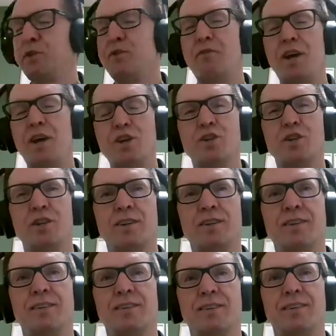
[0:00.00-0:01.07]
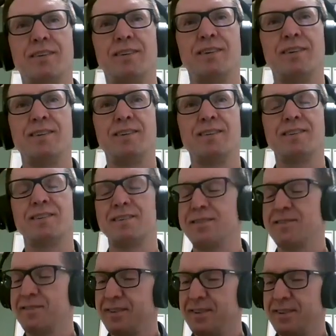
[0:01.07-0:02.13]
motivation is
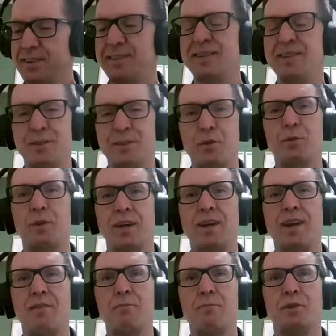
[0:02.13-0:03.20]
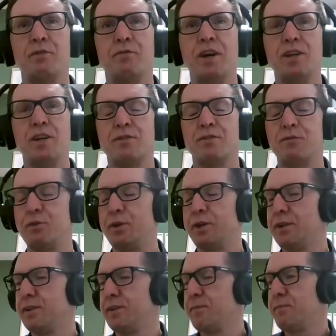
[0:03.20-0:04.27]
so they have motivation for
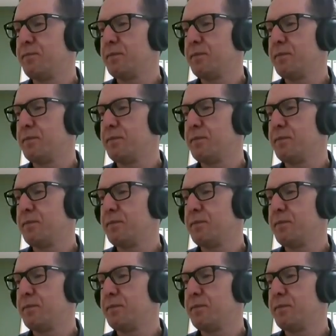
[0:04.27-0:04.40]
it.